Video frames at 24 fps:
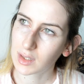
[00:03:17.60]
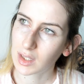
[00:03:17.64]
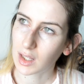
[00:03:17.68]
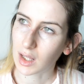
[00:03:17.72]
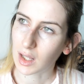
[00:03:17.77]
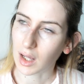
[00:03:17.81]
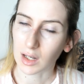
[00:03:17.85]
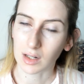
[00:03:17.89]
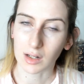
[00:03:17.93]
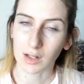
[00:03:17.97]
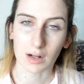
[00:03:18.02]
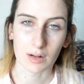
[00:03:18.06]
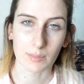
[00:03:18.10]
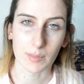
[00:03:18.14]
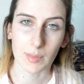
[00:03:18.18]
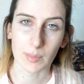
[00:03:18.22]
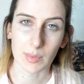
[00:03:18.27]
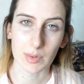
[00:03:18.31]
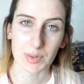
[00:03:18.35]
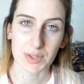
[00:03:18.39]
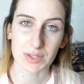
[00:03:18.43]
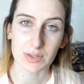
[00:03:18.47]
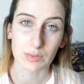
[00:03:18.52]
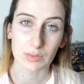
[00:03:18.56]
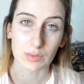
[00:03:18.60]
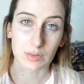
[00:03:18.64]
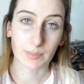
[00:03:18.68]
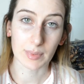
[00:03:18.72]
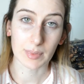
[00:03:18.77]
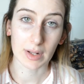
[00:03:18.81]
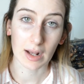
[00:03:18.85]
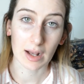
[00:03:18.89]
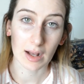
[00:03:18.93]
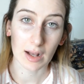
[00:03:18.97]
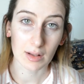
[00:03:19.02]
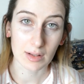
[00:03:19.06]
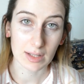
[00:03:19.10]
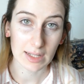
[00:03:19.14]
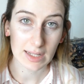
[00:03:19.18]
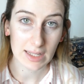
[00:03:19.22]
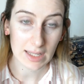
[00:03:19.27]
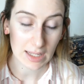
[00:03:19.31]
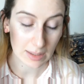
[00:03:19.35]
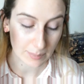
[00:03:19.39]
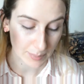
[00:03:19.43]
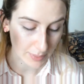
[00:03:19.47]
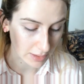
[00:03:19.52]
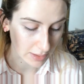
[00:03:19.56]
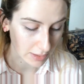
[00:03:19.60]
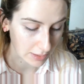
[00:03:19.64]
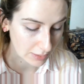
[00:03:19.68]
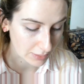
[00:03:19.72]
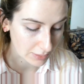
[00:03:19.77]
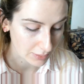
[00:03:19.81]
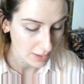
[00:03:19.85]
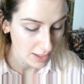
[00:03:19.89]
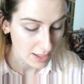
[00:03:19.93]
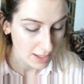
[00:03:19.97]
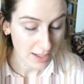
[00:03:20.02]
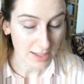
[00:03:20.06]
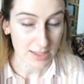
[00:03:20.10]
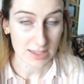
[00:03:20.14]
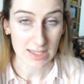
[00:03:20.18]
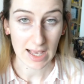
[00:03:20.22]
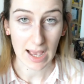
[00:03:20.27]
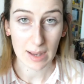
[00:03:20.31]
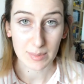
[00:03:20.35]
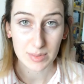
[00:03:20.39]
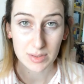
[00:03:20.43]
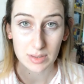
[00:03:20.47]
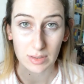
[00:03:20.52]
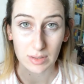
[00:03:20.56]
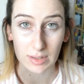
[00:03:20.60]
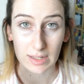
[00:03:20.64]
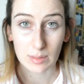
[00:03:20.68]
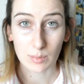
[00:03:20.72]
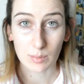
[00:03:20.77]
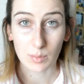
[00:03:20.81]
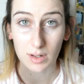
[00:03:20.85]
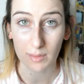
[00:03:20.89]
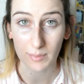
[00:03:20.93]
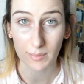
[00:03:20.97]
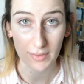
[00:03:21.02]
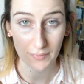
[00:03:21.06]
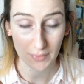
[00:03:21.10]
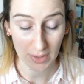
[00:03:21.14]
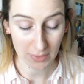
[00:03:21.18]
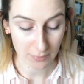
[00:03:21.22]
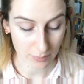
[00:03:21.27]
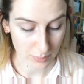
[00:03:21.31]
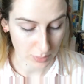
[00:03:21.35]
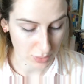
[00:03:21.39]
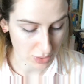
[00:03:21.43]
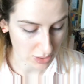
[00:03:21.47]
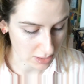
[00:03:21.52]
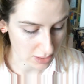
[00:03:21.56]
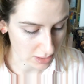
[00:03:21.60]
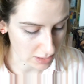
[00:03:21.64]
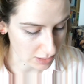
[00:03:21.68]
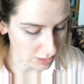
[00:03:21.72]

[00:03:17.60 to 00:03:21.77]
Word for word: I can't remember what it's called, but I'll link it below. It's absolutely one of my favourite brushes to